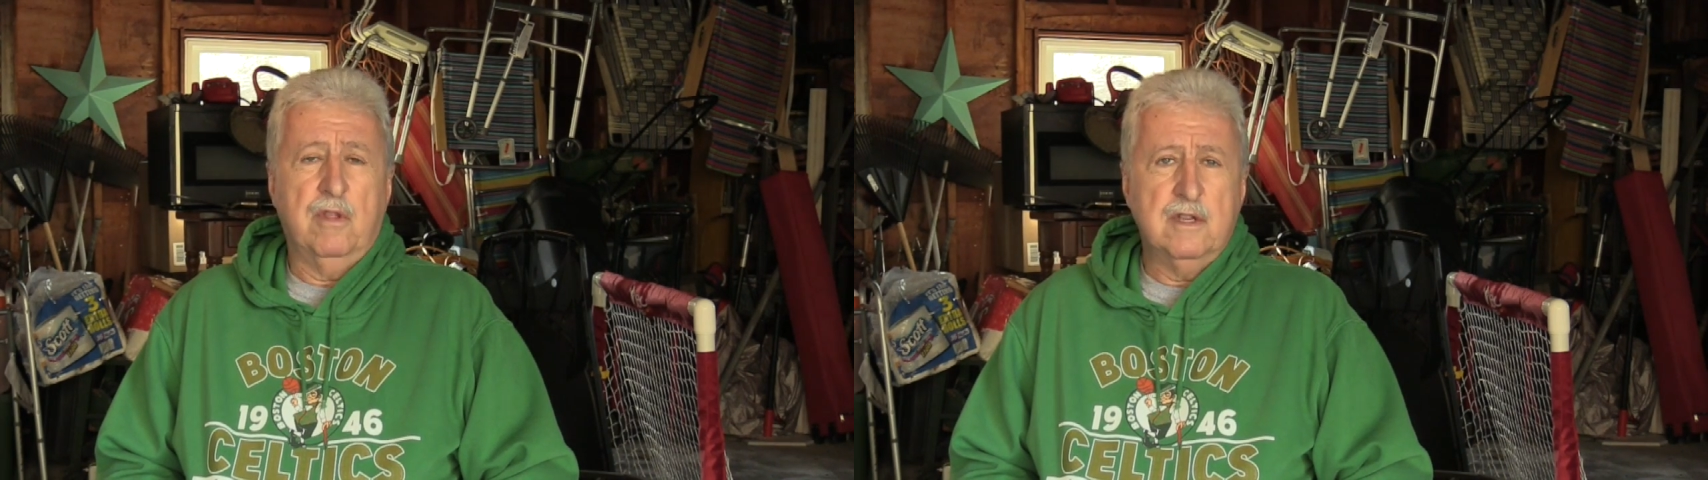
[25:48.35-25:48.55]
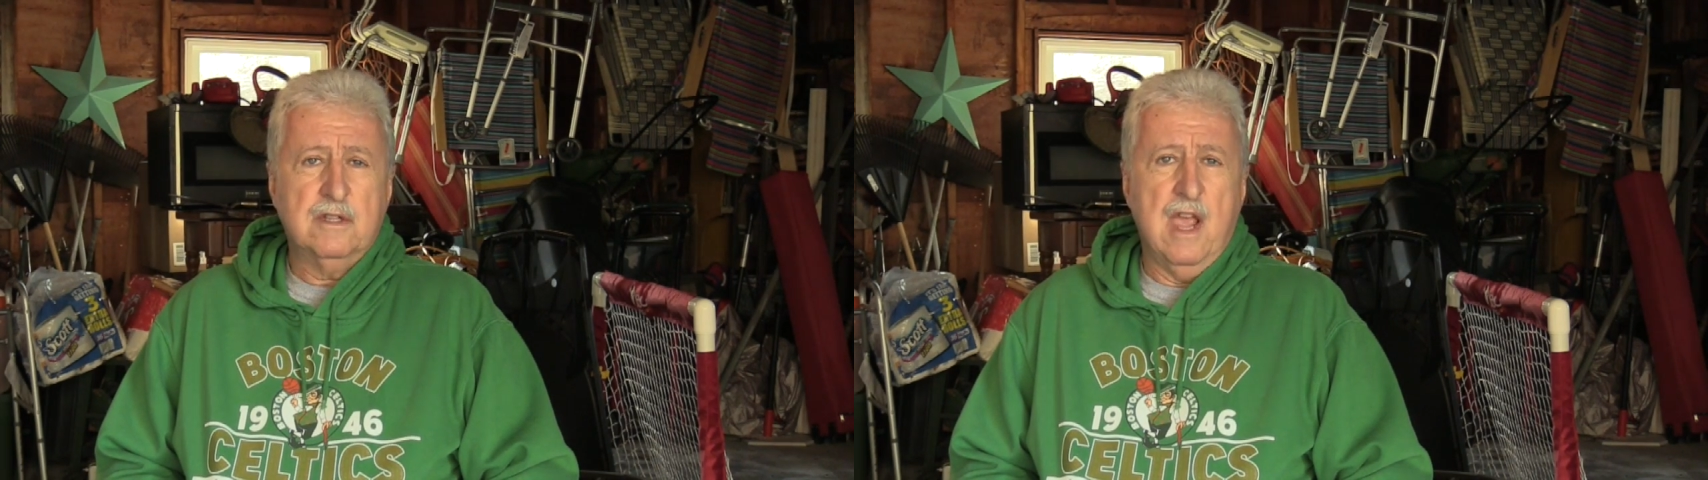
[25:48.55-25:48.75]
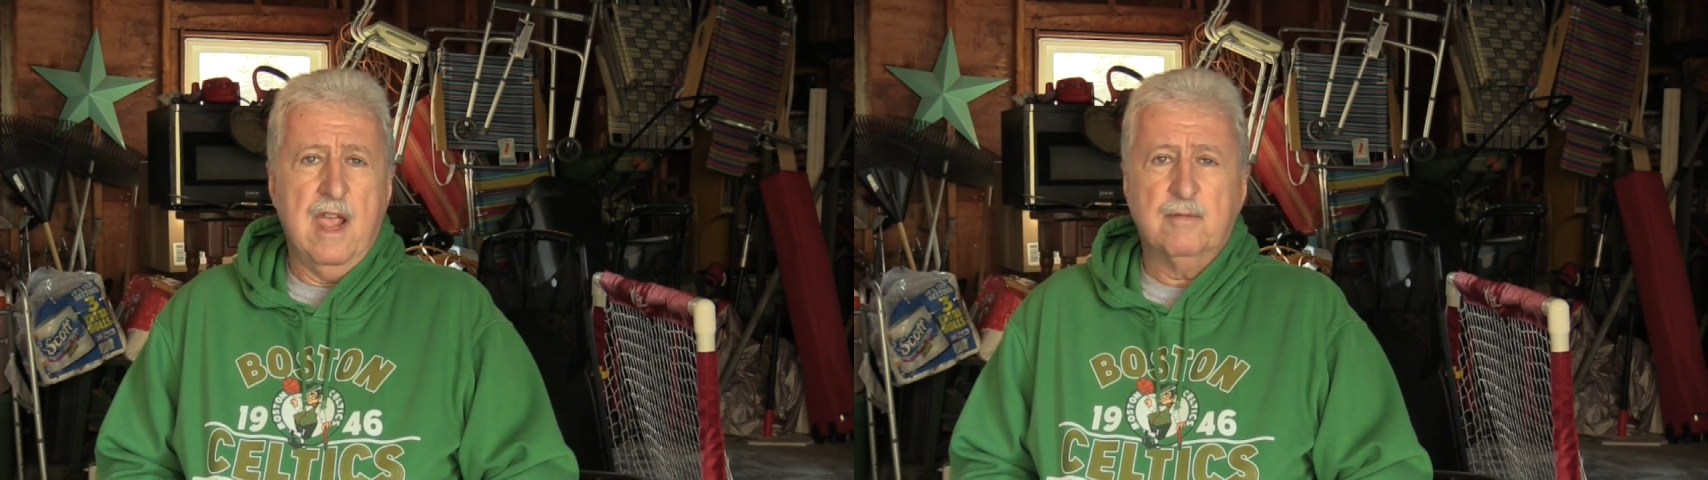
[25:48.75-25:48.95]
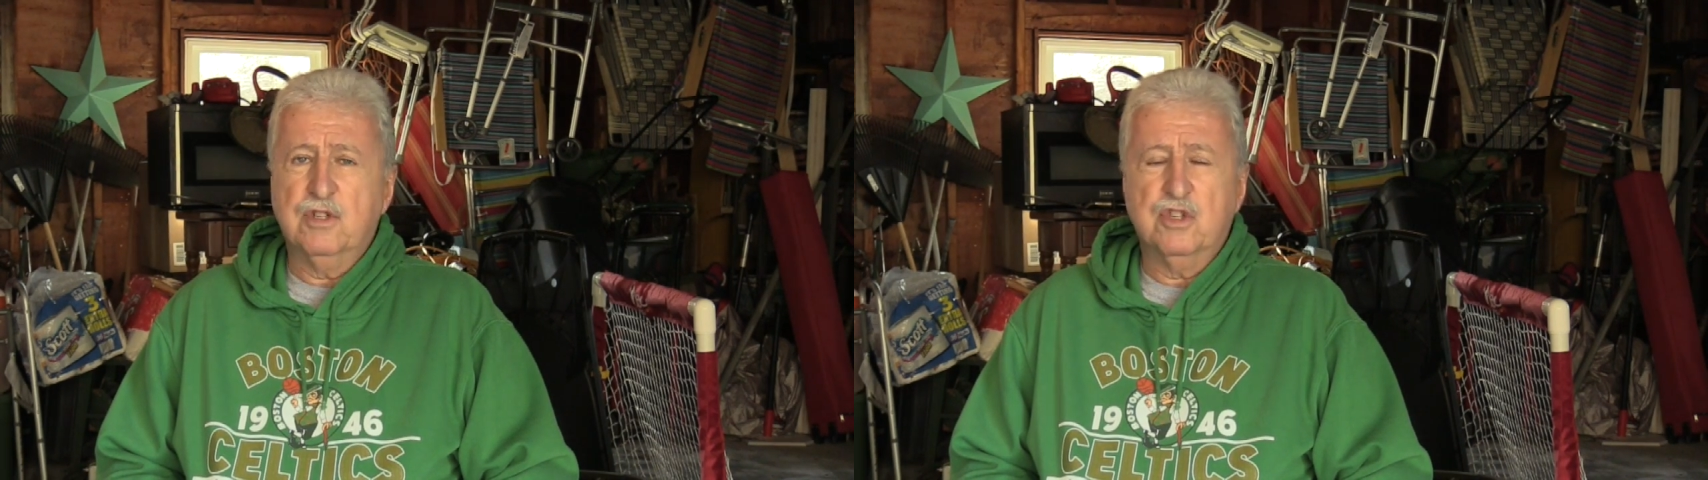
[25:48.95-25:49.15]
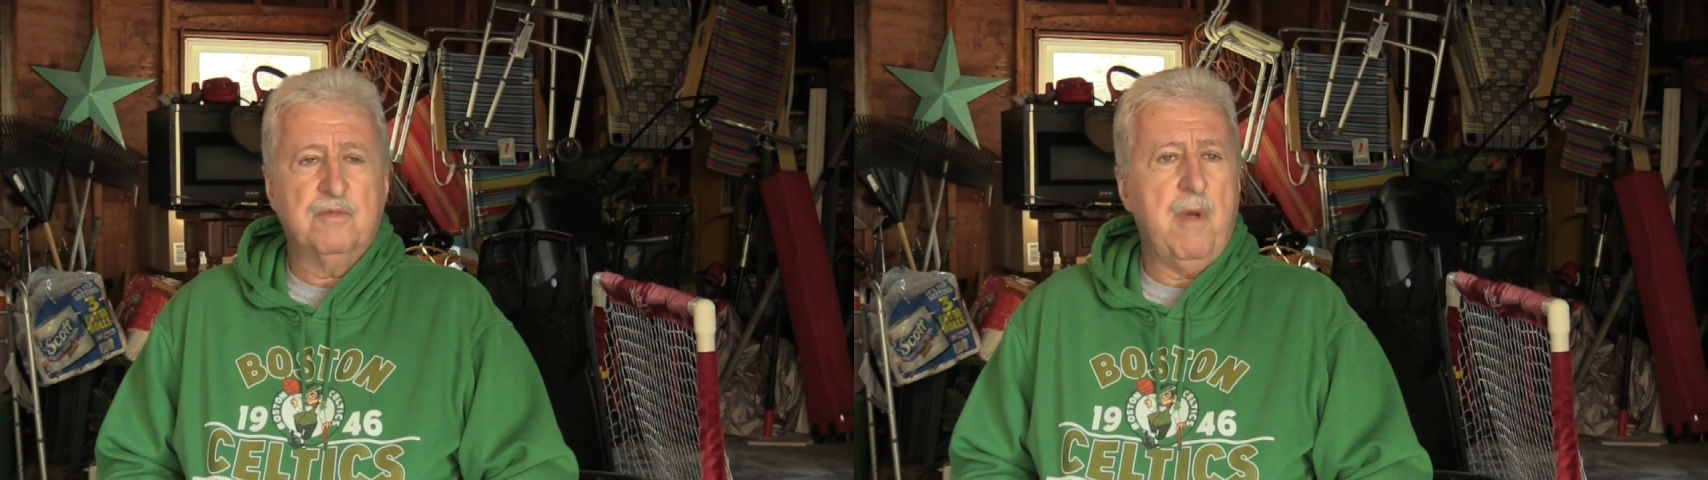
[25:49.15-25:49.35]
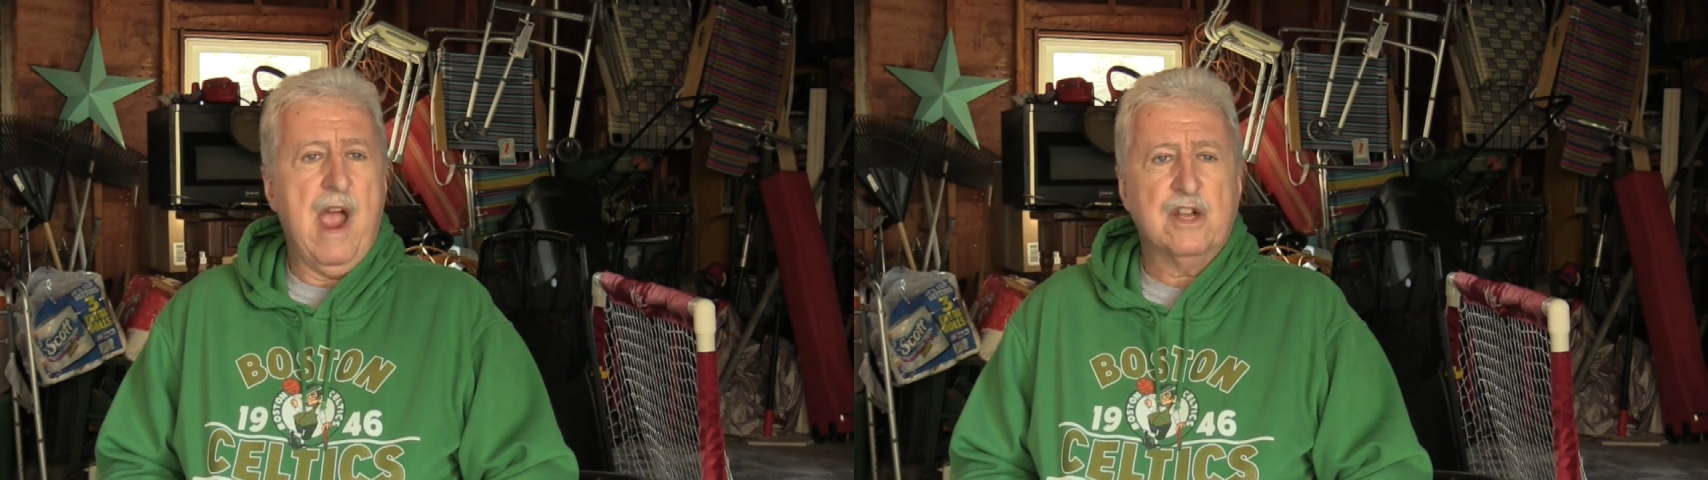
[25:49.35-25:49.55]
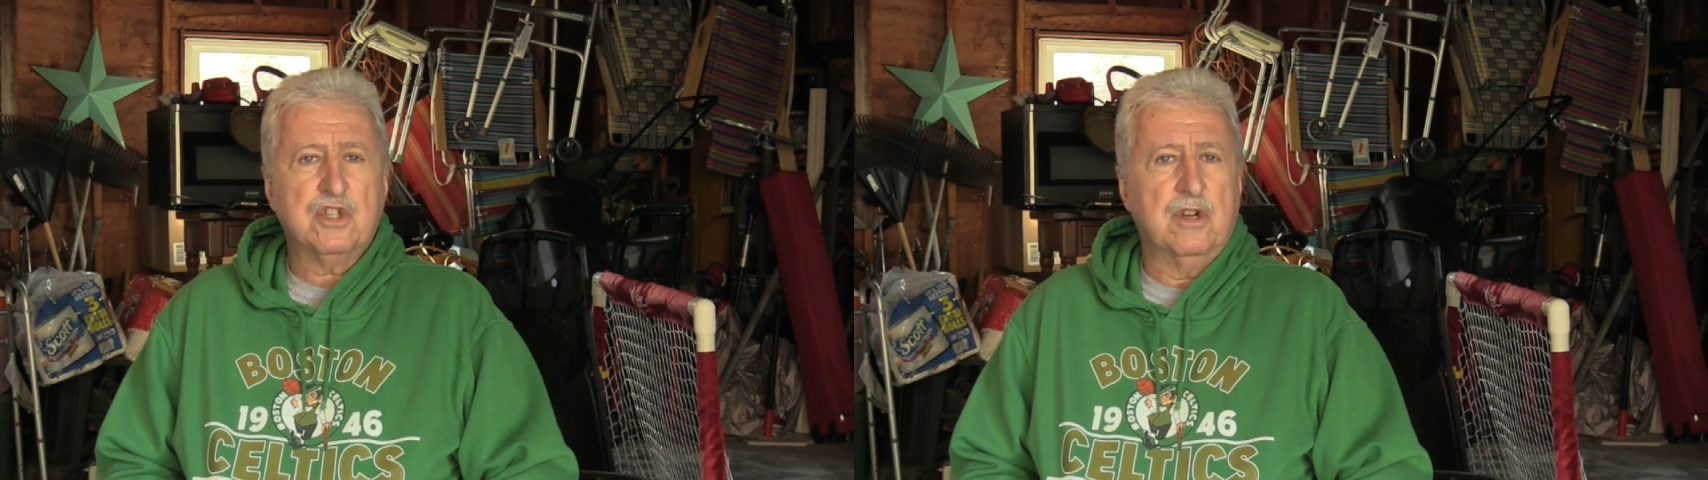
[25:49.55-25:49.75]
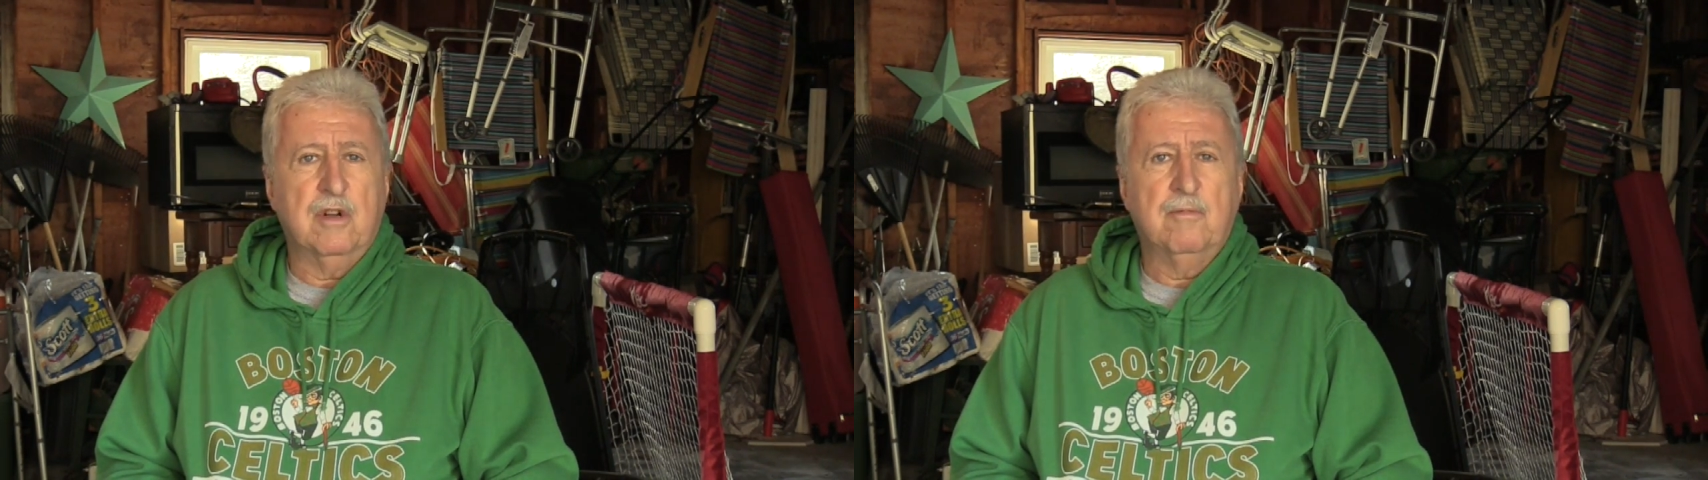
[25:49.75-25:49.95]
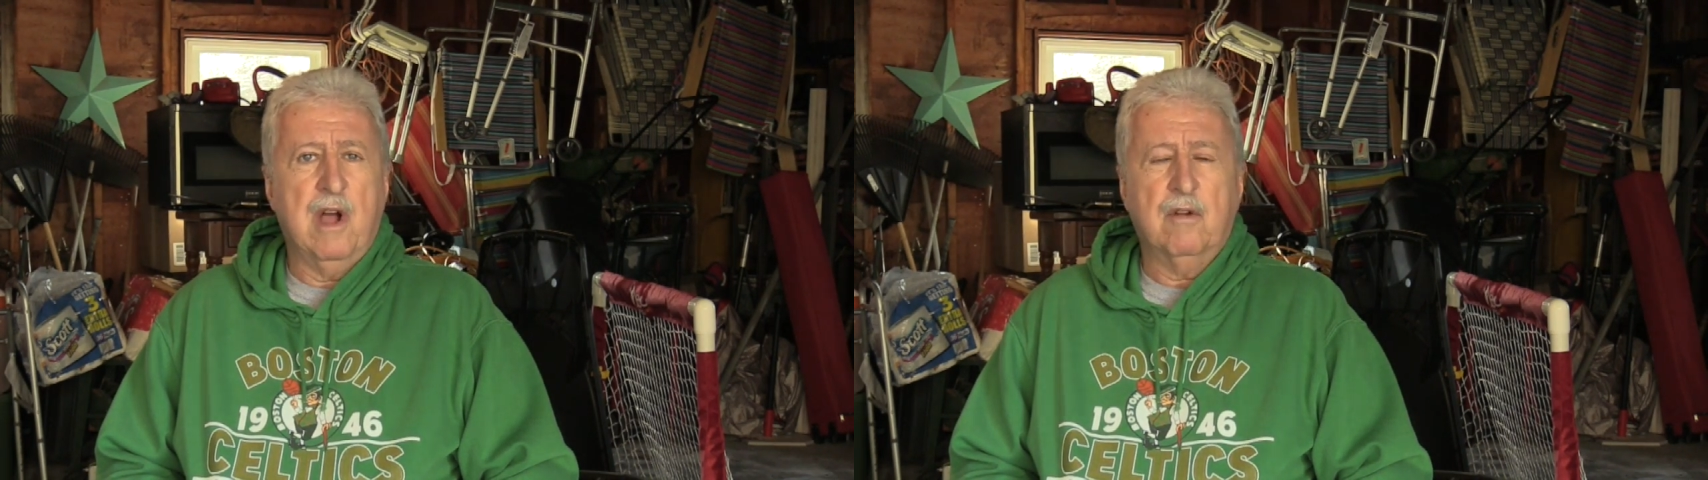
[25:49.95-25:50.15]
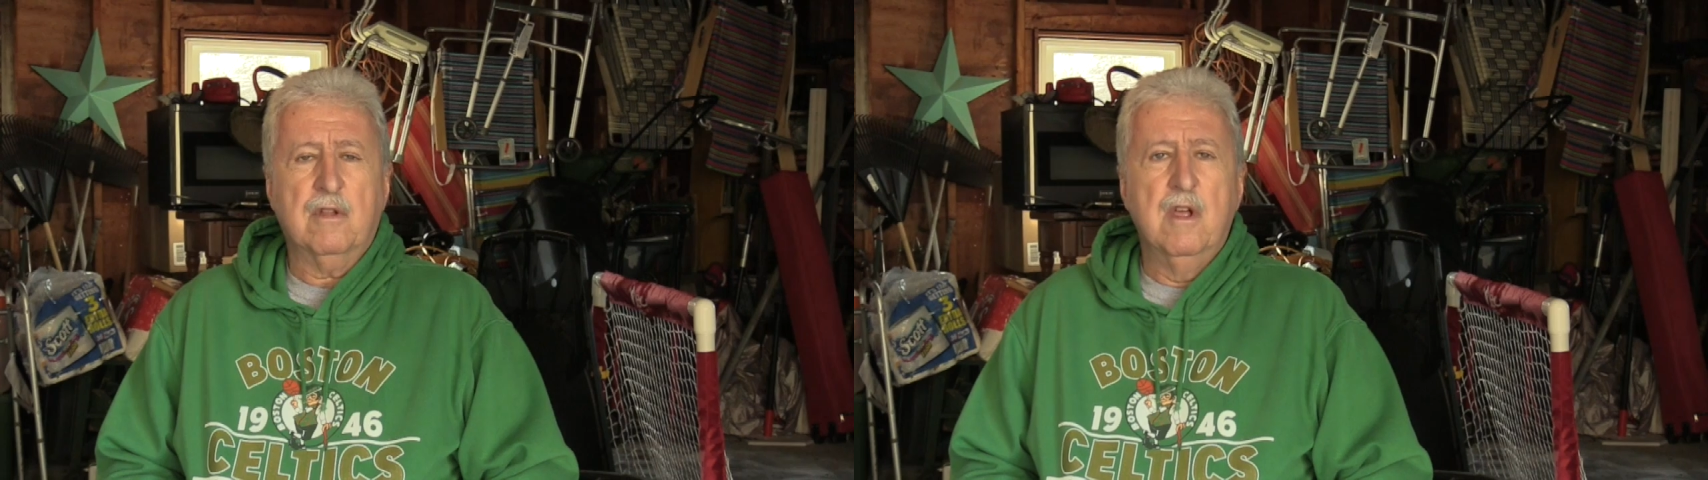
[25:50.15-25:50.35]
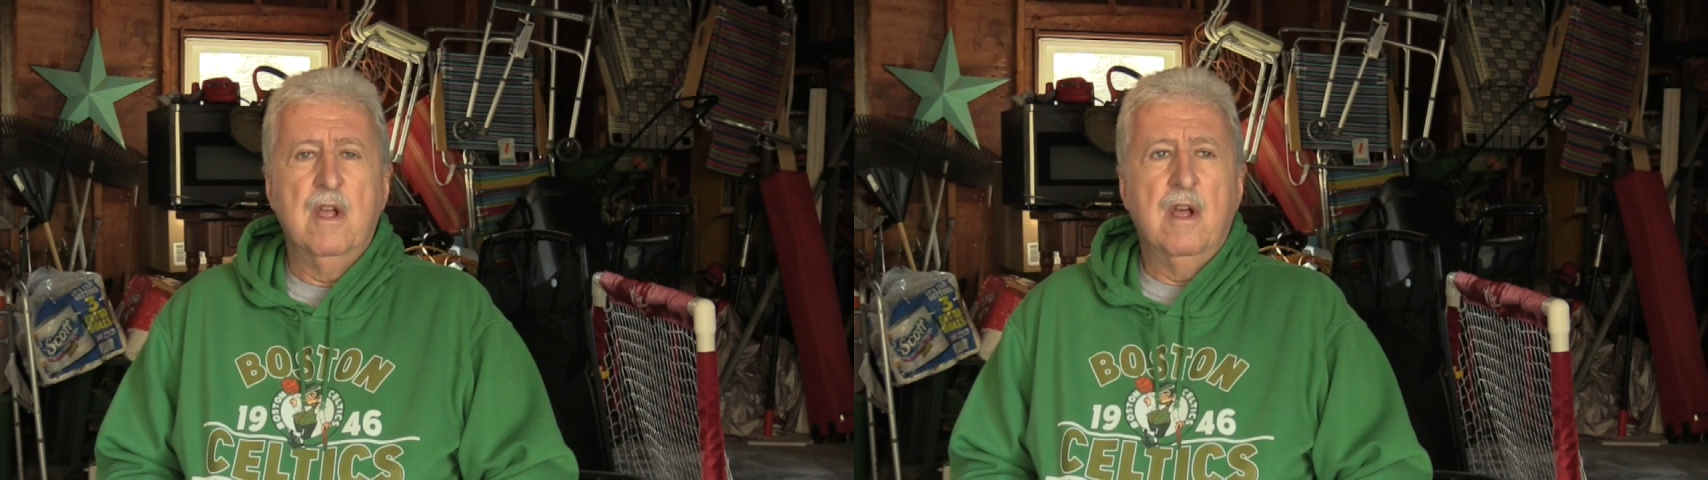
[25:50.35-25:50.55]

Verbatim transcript: these games are just passionate about